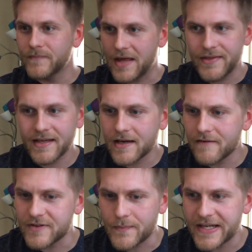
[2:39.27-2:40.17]
I think I
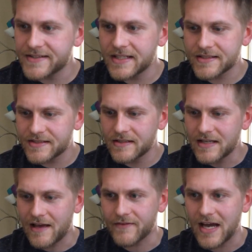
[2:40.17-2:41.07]
covered the basics.
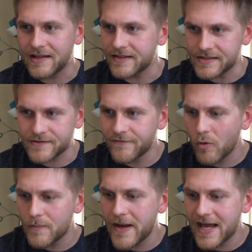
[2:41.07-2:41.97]
I've got this
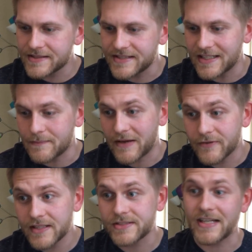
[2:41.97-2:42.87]
4-pack sitting in my
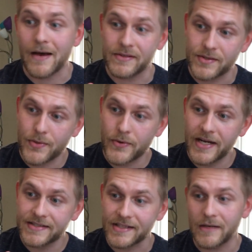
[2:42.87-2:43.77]
fridge. Now it's
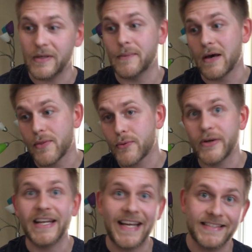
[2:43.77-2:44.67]
3. It's going to be about
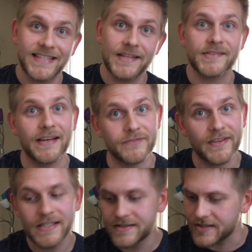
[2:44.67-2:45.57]
3 8/10 after
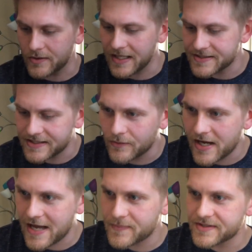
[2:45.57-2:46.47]
this, so let's see
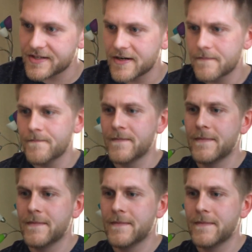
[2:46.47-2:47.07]
what happens here.